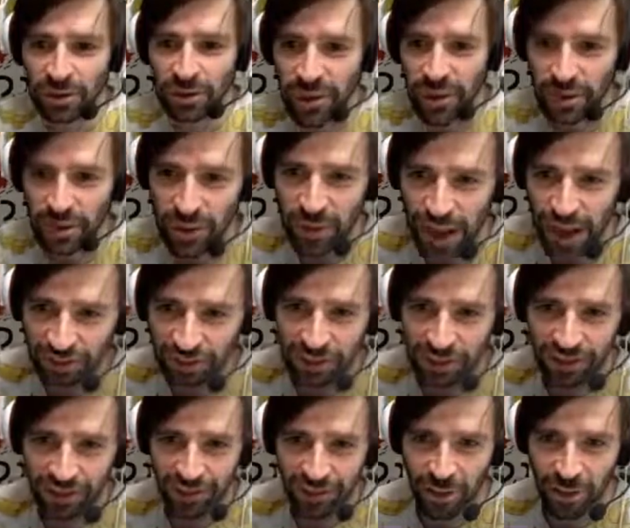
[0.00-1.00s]
say whether
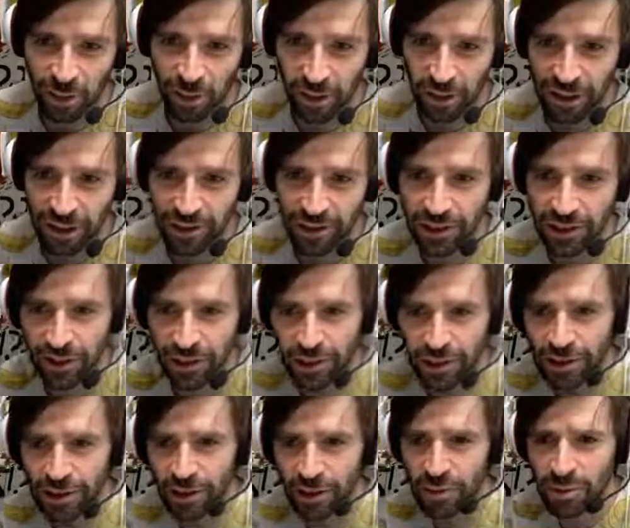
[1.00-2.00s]
we
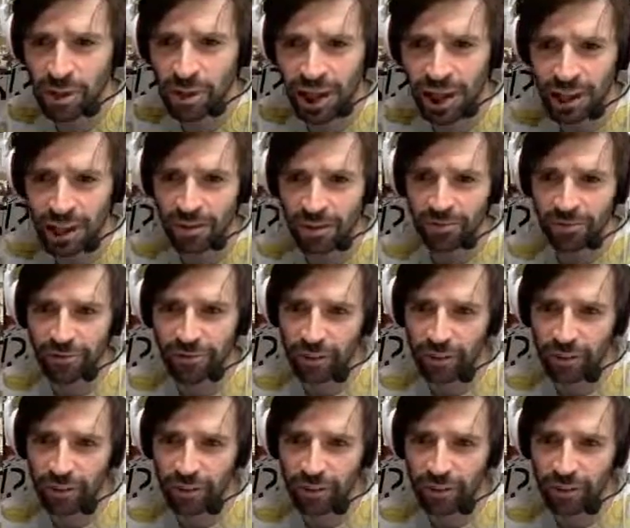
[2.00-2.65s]
have to stop or not.